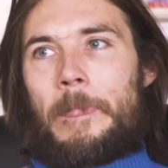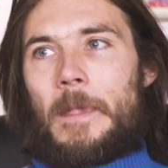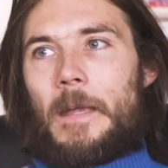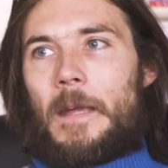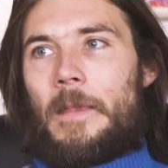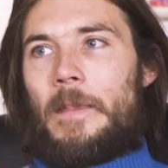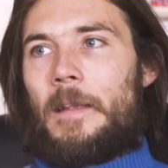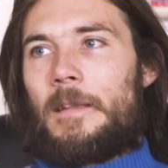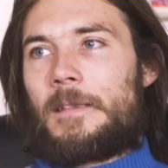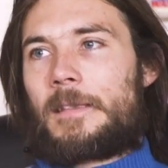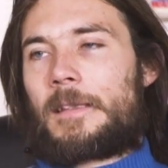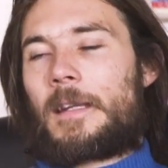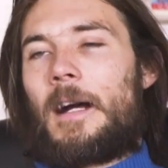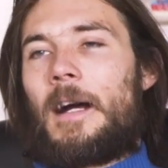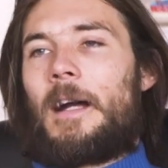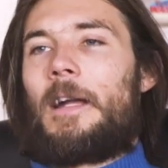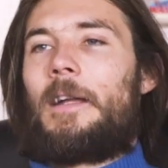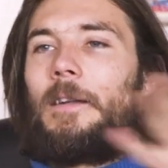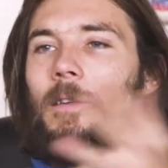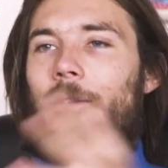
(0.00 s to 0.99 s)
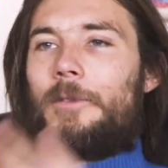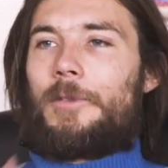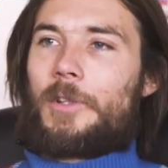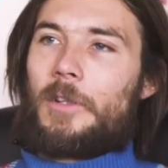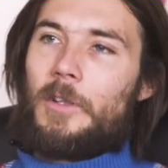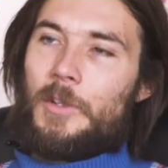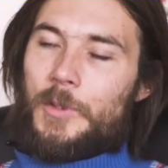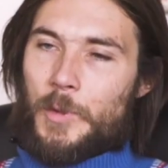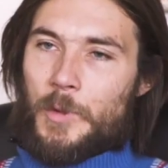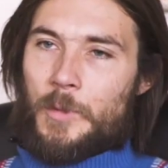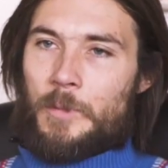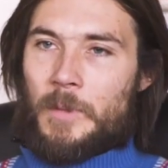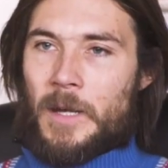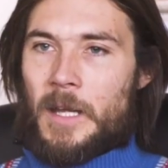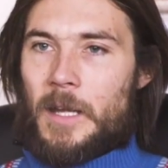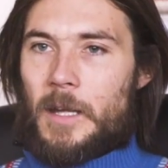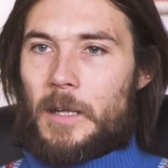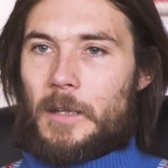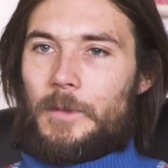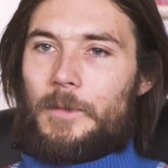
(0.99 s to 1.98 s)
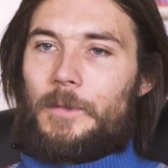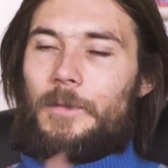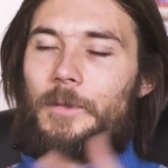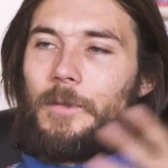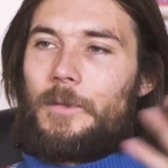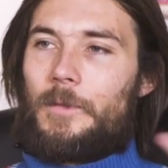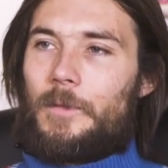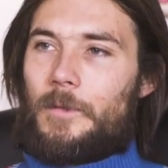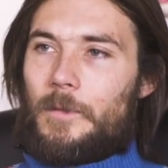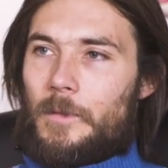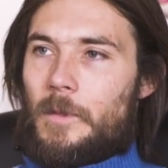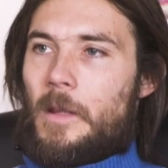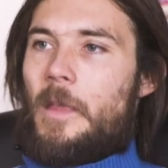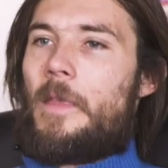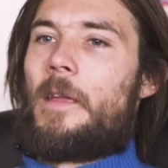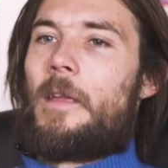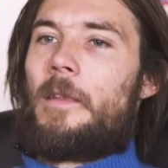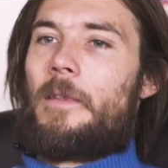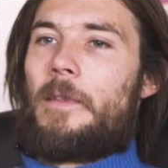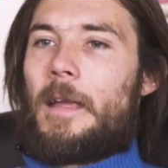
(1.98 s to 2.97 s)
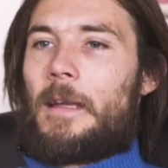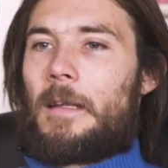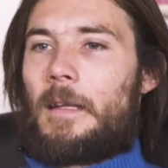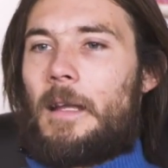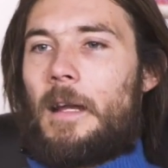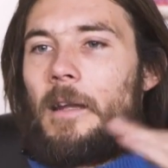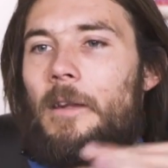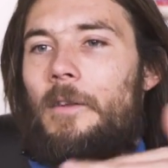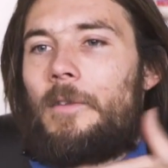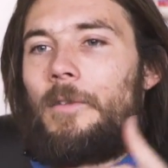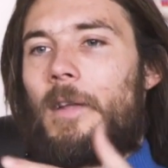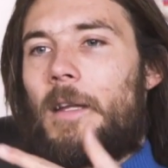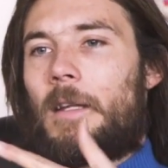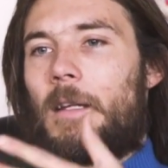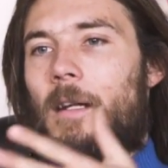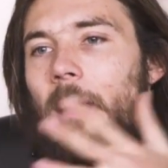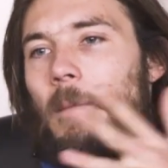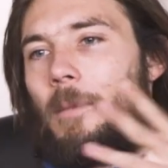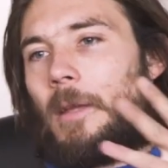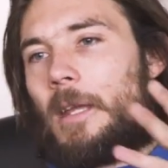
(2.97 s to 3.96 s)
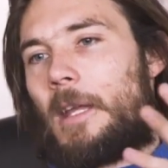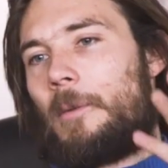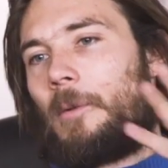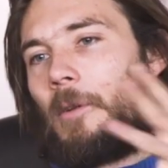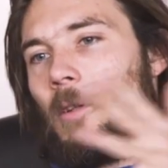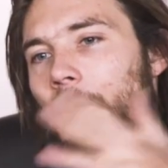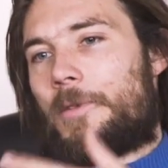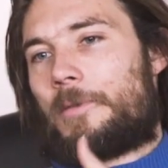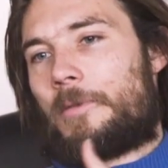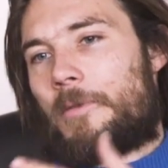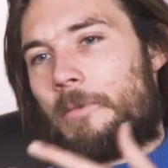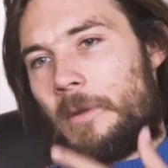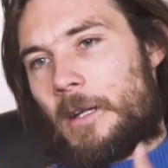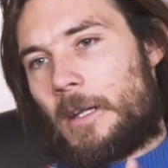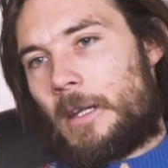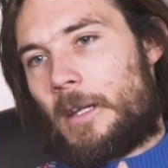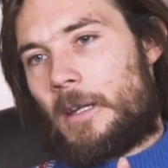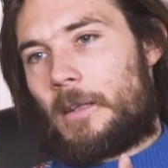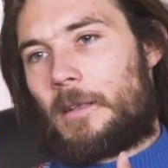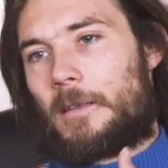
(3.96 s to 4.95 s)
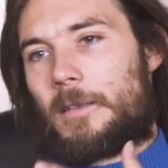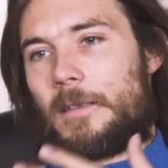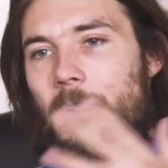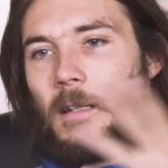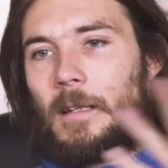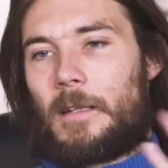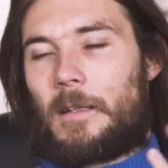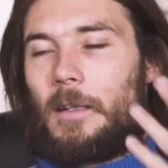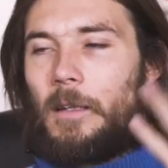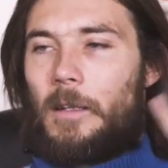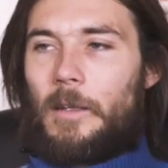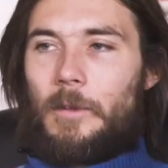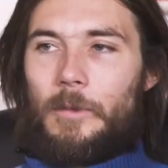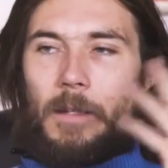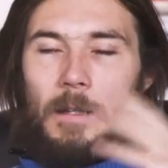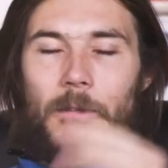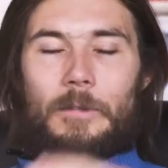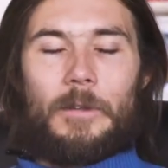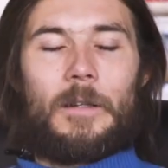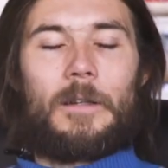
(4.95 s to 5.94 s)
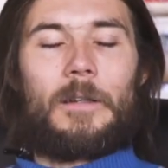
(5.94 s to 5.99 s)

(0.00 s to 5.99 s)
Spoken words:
And then Scott was close with Mike, and then that kind of like I became close with Mike, whatever.